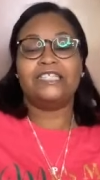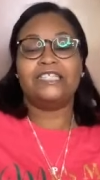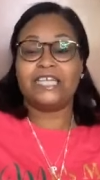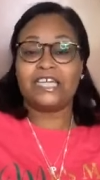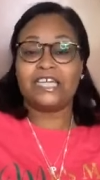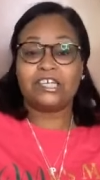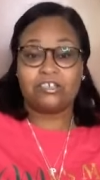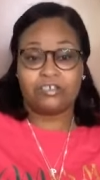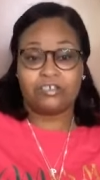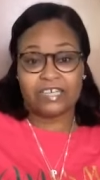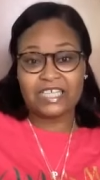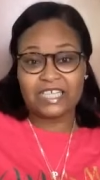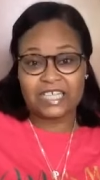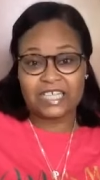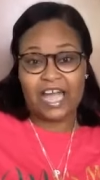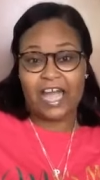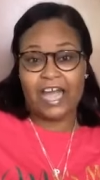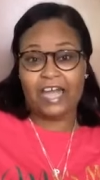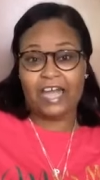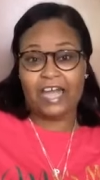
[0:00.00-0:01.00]
decrease
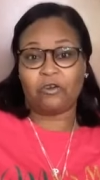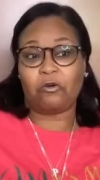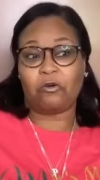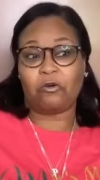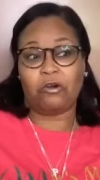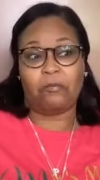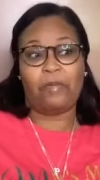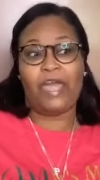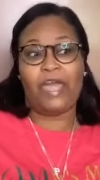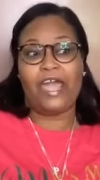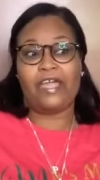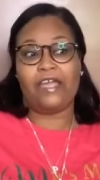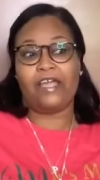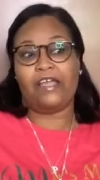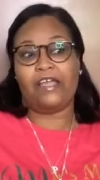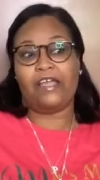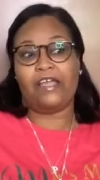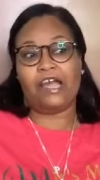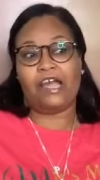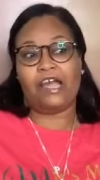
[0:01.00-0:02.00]
that or
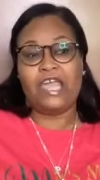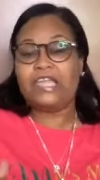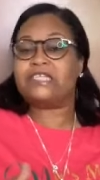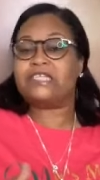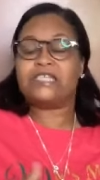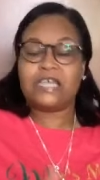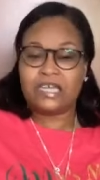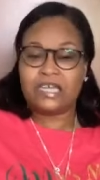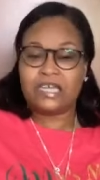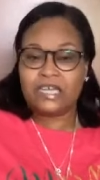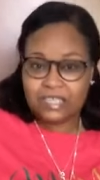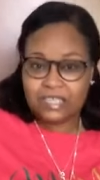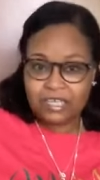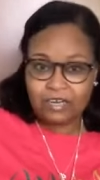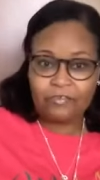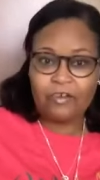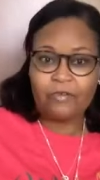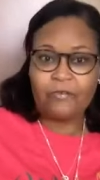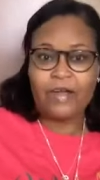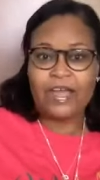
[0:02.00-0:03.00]
pay it in a
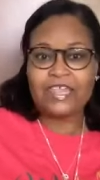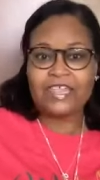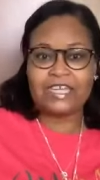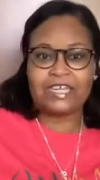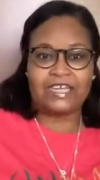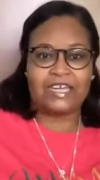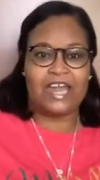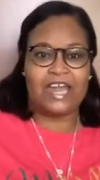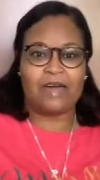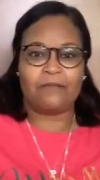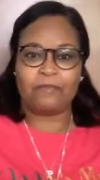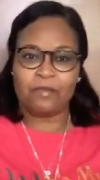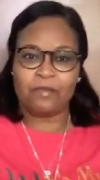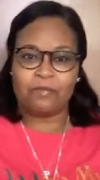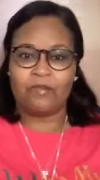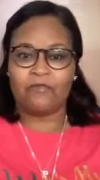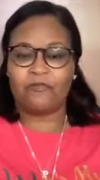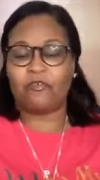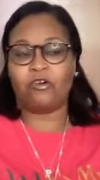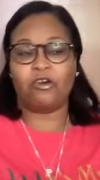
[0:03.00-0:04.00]
different way than it had
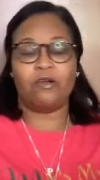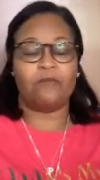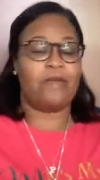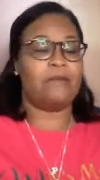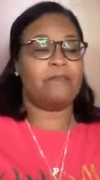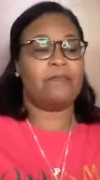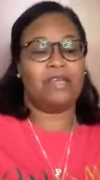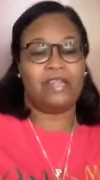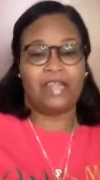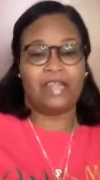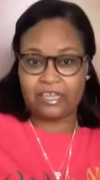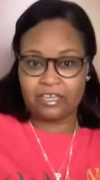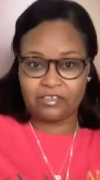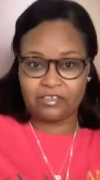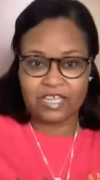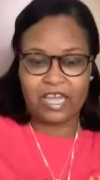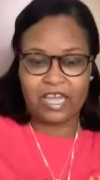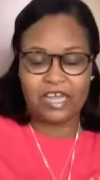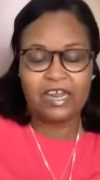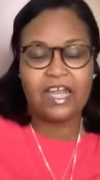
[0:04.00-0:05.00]
been before. Maybe like you
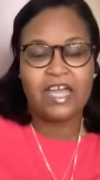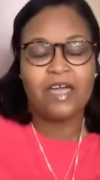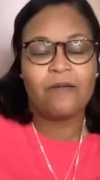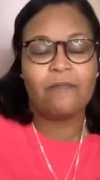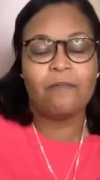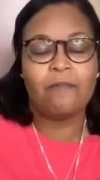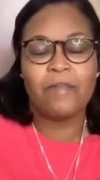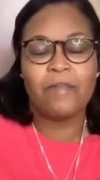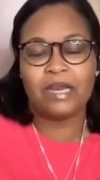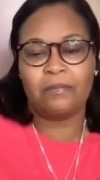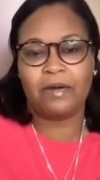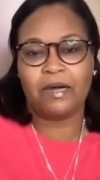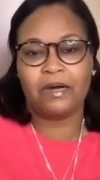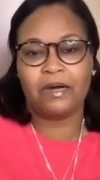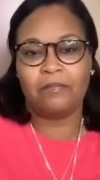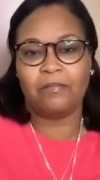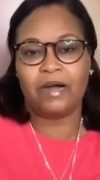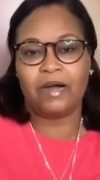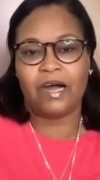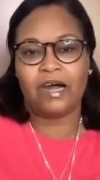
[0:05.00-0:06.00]
said,
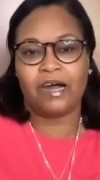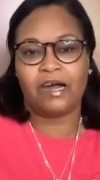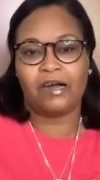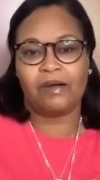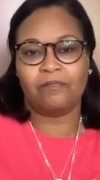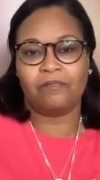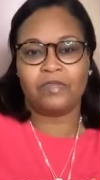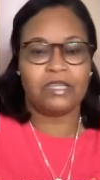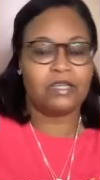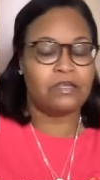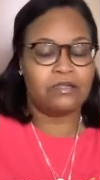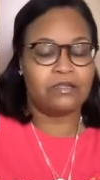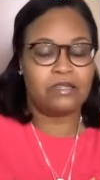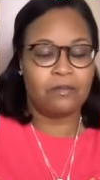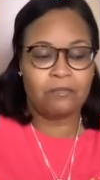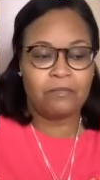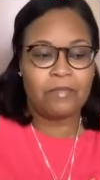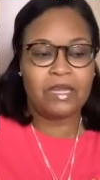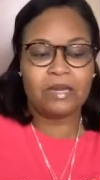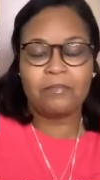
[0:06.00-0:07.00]
minimum, um, the,
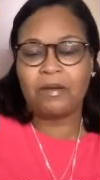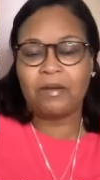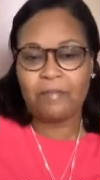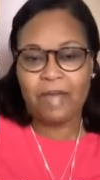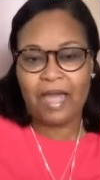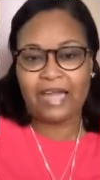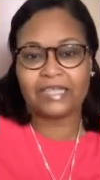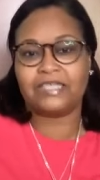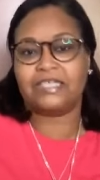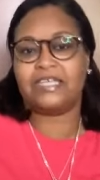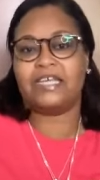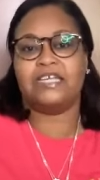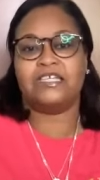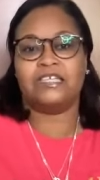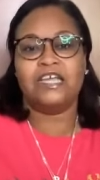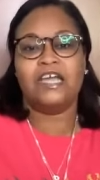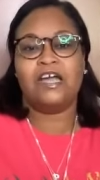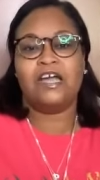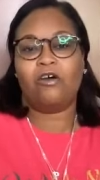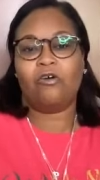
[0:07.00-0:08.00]
the minimum
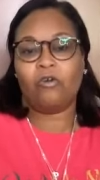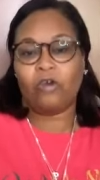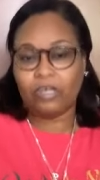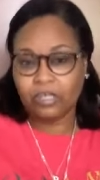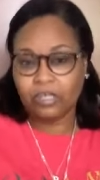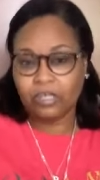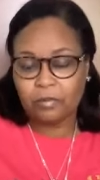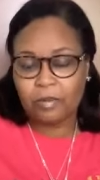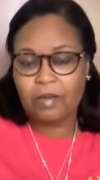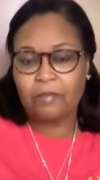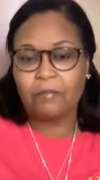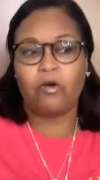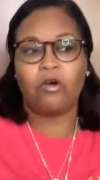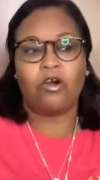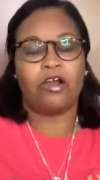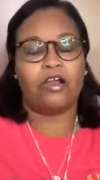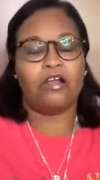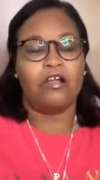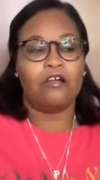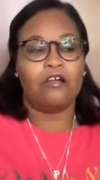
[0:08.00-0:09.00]
balances or a little bit
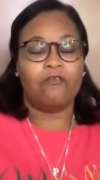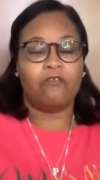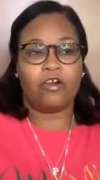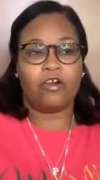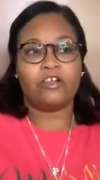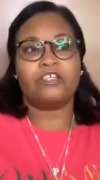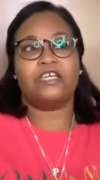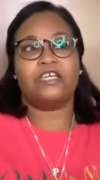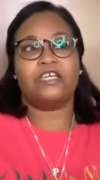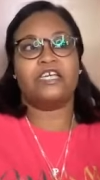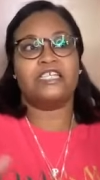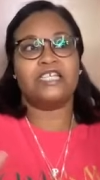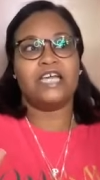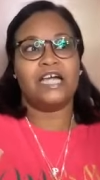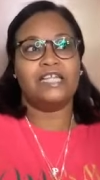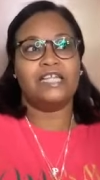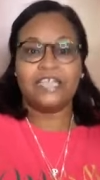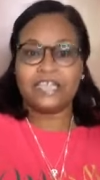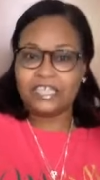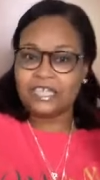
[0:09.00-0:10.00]
more versus
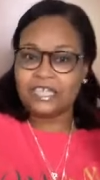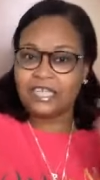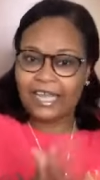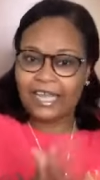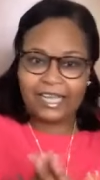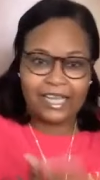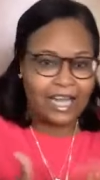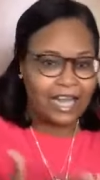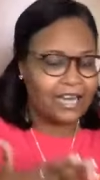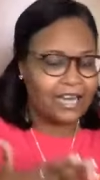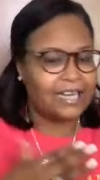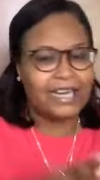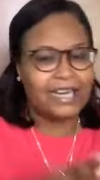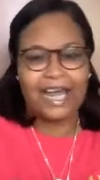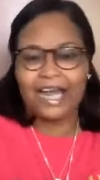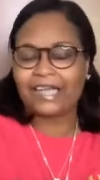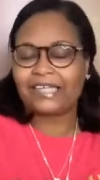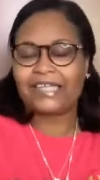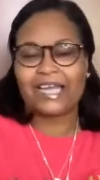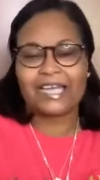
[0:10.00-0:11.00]
let's like kind of
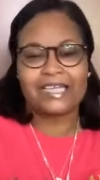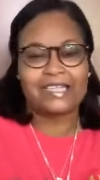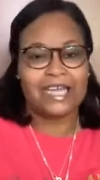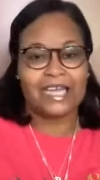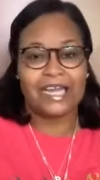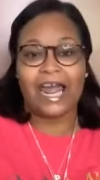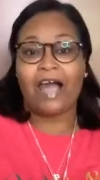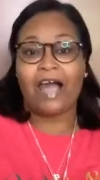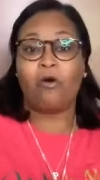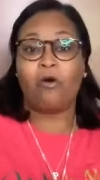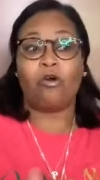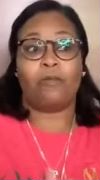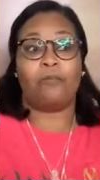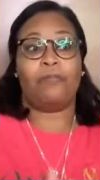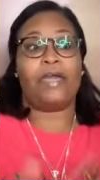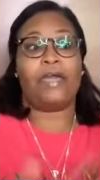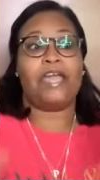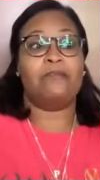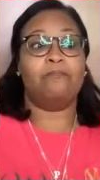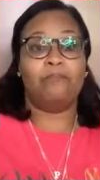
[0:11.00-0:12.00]
knock that debt out or
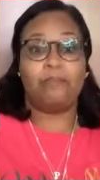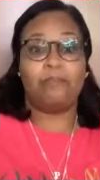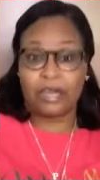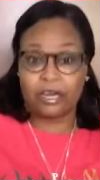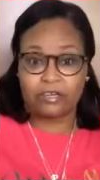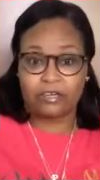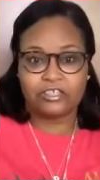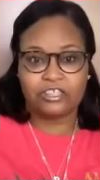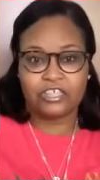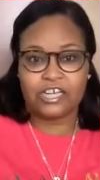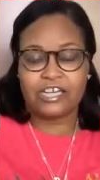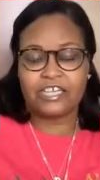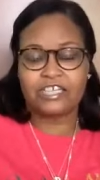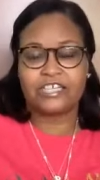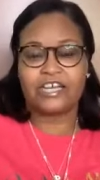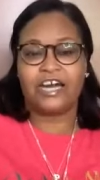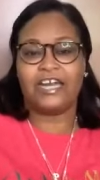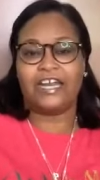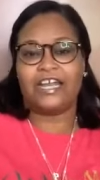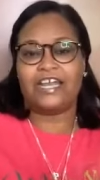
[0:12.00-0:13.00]
pay bigger chunks
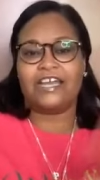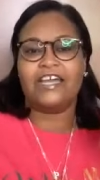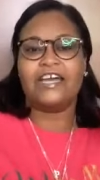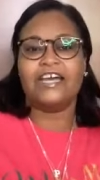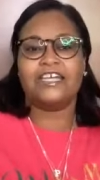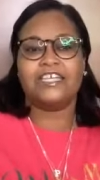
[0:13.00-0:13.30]
on it